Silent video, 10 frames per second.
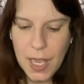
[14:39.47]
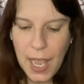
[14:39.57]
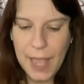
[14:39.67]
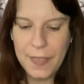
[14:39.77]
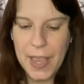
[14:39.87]

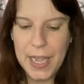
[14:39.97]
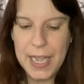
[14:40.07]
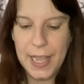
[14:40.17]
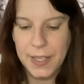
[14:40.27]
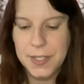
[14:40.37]
And then
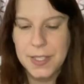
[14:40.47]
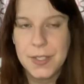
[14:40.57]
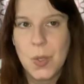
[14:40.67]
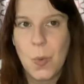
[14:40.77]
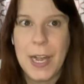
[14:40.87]
next is
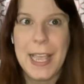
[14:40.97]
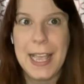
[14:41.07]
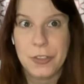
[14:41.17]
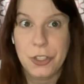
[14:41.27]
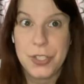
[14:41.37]
the one I
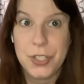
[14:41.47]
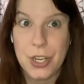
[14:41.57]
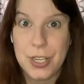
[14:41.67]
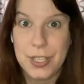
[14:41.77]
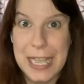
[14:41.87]
actually
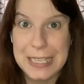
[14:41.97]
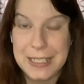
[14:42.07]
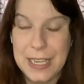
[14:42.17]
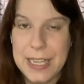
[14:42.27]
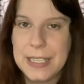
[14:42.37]
started last
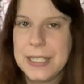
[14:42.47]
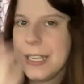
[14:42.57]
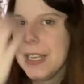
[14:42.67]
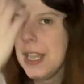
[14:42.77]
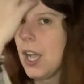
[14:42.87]
night.
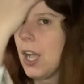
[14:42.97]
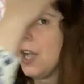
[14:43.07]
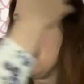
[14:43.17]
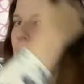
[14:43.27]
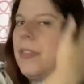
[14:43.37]

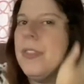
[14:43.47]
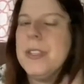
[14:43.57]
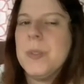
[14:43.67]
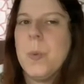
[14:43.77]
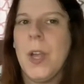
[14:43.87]

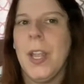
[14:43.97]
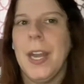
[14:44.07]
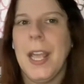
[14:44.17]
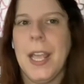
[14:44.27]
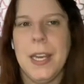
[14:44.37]
This one,
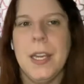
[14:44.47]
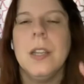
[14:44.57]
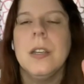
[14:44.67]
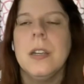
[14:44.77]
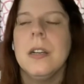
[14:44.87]
and
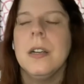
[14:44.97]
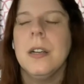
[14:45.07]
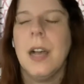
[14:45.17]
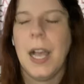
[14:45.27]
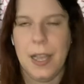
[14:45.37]

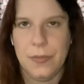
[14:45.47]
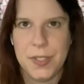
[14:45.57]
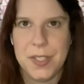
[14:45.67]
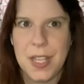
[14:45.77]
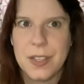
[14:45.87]
I have to
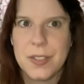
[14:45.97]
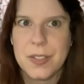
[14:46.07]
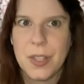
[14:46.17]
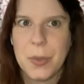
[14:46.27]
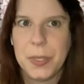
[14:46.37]
say this
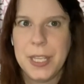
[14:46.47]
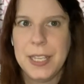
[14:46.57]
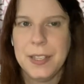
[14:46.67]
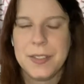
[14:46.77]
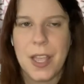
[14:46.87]
slowly
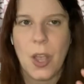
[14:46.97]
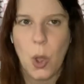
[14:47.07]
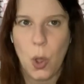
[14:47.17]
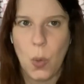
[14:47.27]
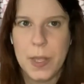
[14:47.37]
because I
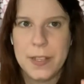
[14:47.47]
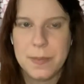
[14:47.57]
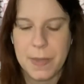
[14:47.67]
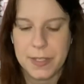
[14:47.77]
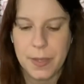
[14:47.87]
always
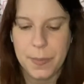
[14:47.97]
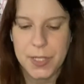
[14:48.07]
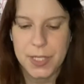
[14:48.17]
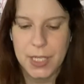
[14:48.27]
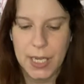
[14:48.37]
mess up
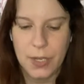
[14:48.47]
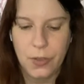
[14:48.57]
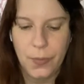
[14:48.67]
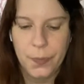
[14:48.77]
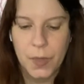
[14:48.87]
this
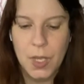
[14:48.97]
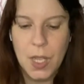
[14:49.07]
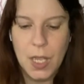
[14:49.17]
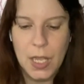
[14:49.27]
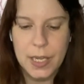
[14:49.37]
title.
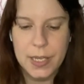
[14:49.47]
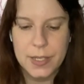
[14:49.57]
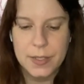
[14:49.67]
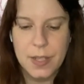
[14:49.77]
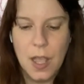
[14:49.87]
It
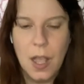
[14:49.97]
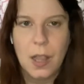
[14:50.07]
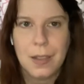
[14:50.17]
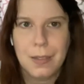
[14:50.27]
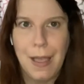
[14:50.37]
is
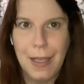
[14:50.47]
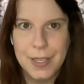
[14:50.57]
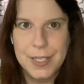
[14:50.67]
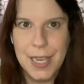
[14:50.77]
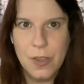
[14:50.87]

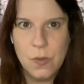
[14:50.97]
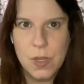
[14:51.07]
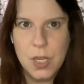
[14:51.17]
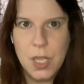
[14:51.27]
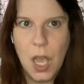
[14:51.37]

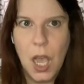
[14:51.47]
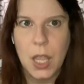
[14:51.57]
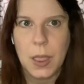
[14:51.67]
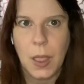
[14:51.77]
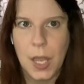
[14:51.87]
Lockdown
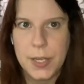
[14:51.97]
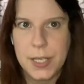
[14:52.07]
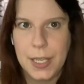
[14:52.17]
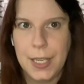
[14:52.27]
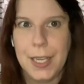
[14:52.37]
on
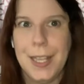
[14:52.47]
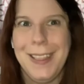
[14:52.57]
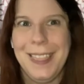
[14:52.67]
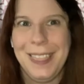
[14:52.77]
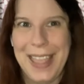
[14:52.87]
London
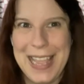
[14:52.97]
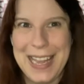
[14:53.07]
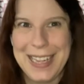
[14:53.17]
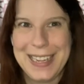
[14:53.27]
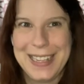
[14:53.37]
Lane